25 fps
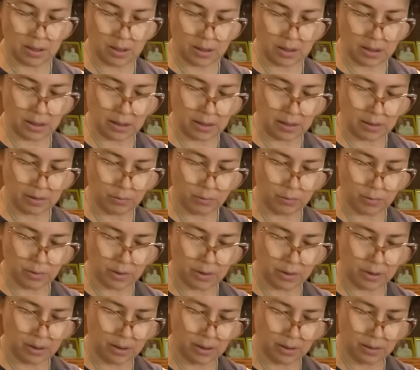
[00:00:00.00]
get
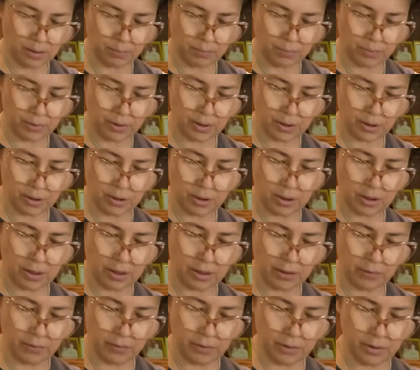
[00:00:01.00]
really pretty good
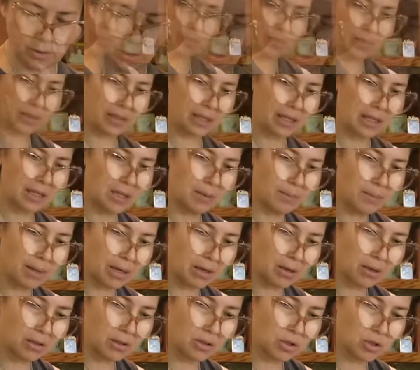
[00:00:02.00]
coverage. Lay them out
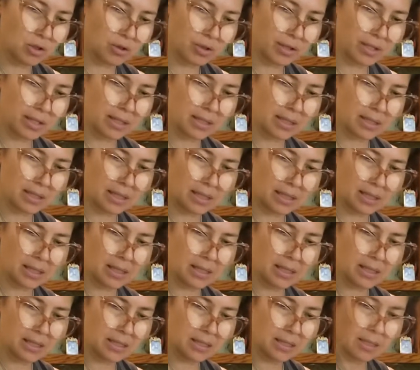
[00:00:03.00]
on the trays like
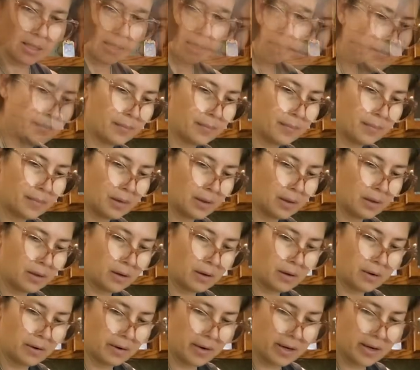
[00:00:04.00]
this.
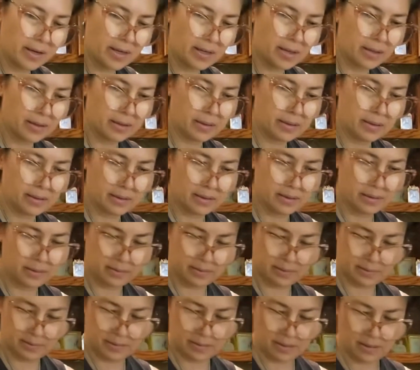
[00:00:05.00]
All right.
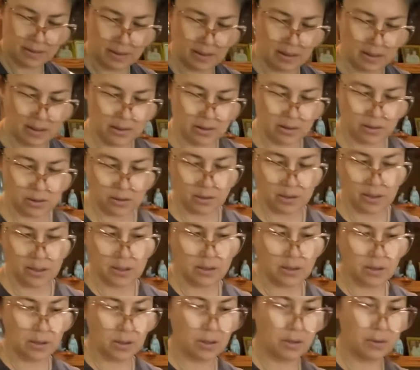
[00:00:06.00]
So these
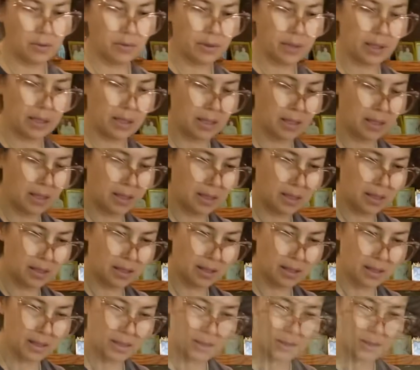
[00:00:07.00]
will go in the